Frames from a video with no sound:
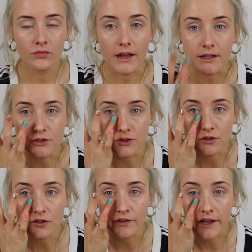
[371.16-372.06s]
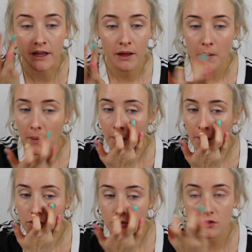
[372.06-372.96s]
That is just lovely.
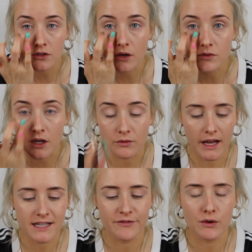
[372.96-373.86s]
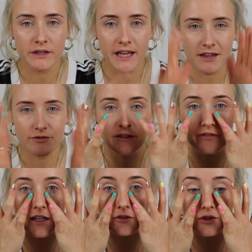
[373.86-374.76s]
Just so nice. If you want to get your ring
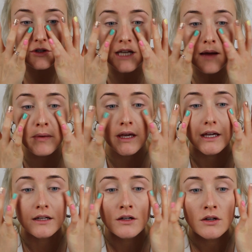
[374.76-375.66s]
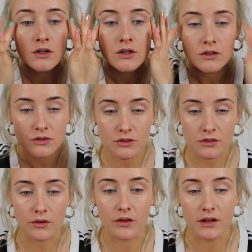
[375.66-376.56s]
finger and just tap it in
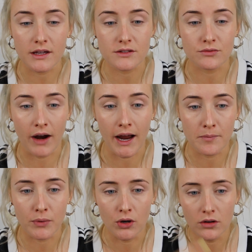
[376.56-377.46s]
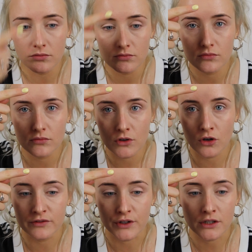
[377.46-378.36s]
so that it's right, but
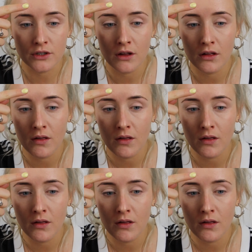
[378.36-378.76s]
covered,